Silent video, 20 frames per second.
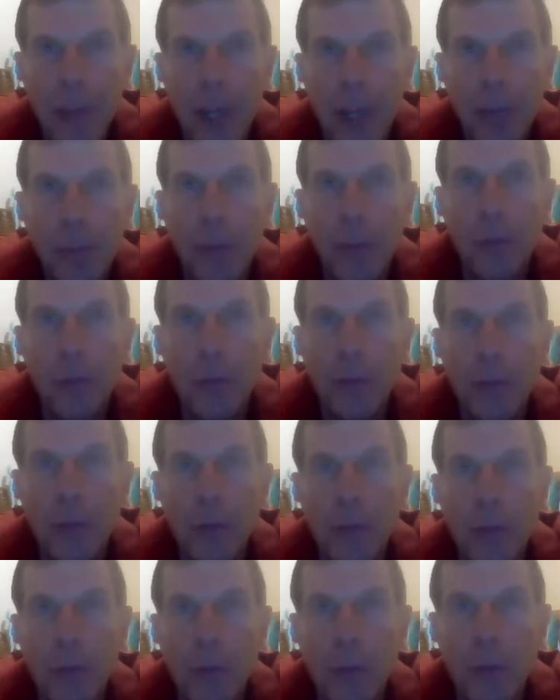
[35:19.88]
help you, but
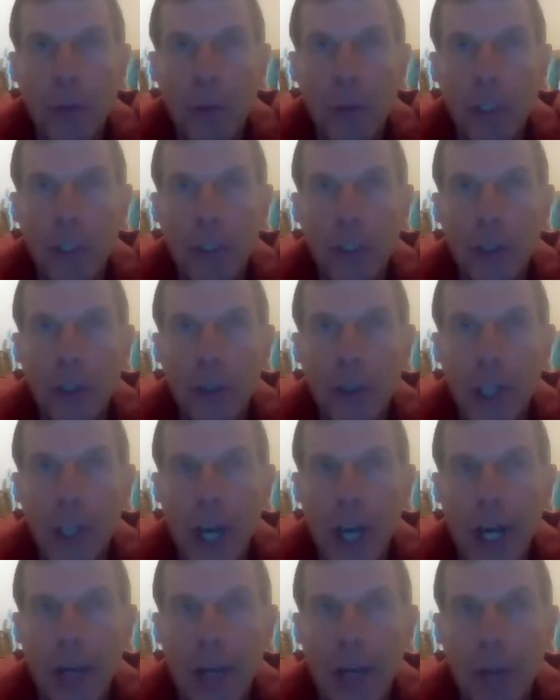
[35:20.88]
you do a really good
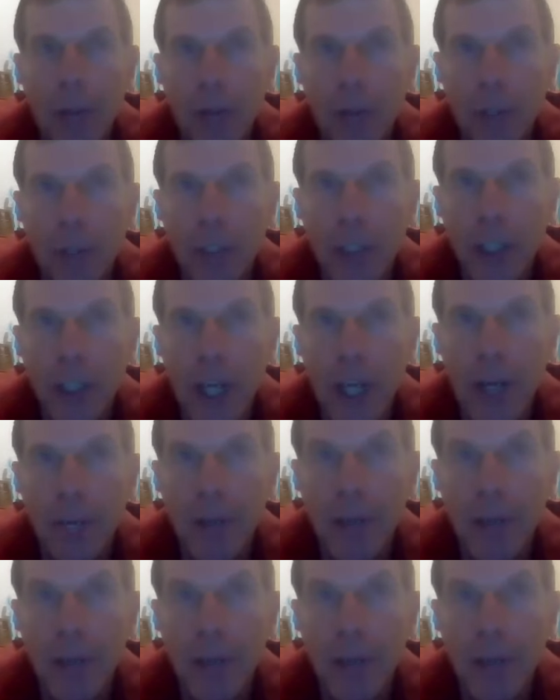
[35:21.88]
job, a complete job